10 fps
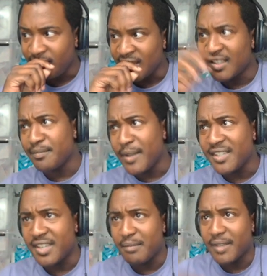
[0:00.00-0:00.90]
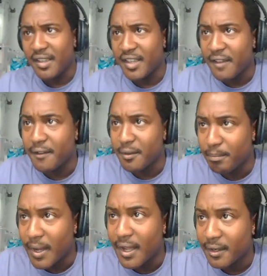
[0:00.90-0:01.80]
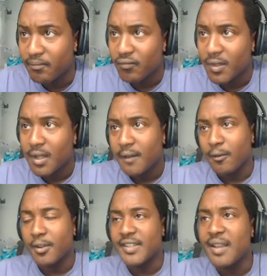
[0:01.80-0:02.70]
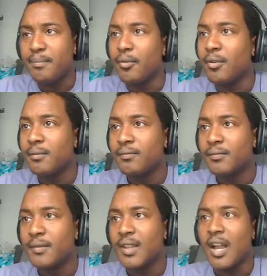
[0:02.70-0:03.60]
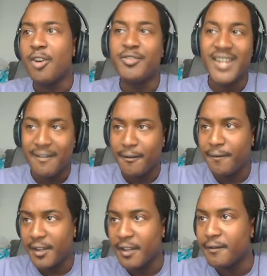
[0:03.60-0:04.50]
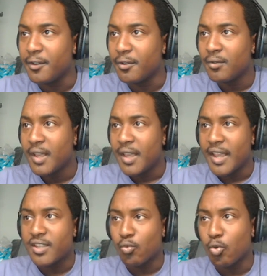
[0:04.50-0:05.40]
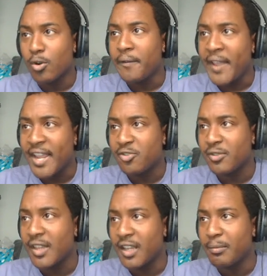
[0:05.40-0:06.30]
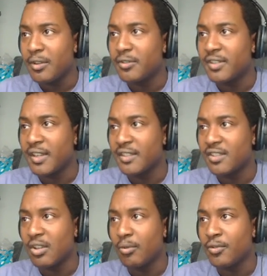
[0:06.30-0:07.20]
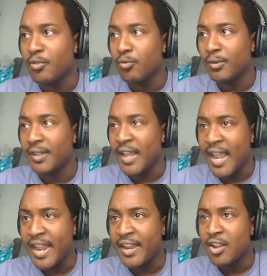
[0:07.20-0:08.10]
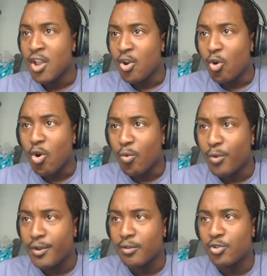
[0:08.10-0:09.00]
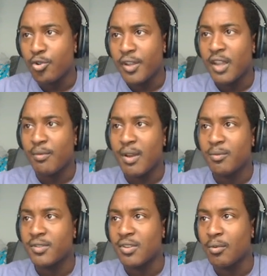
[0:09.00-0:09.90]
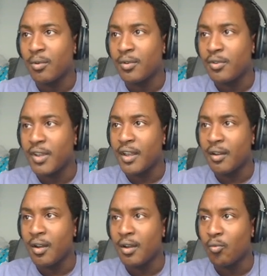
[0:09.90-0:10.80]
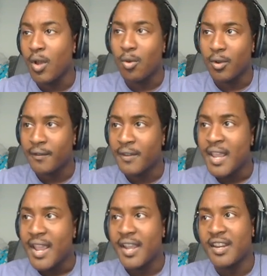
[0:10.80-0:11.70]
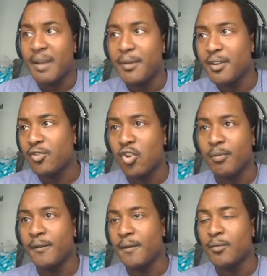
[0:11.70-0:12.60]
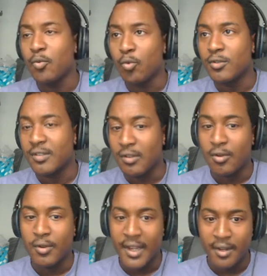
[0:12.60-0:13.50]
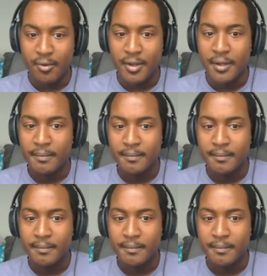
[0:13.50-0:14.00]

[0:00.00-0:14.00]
This may seem like a given, but, for example, I'll never forgive you is a word of hatred that can be used against someone you really hate, or when you're joking around with someone you get on well with. It cannot be determined from the words alone, I agree.